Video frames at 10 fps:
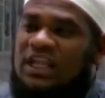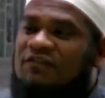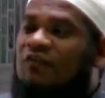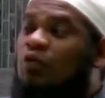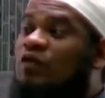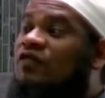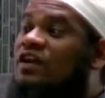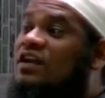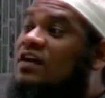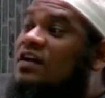And whatever
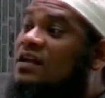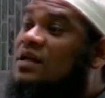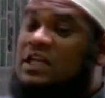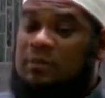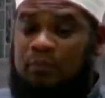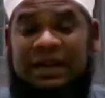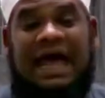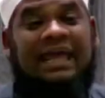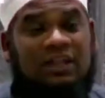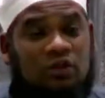we've learned
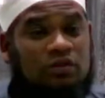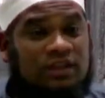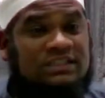prior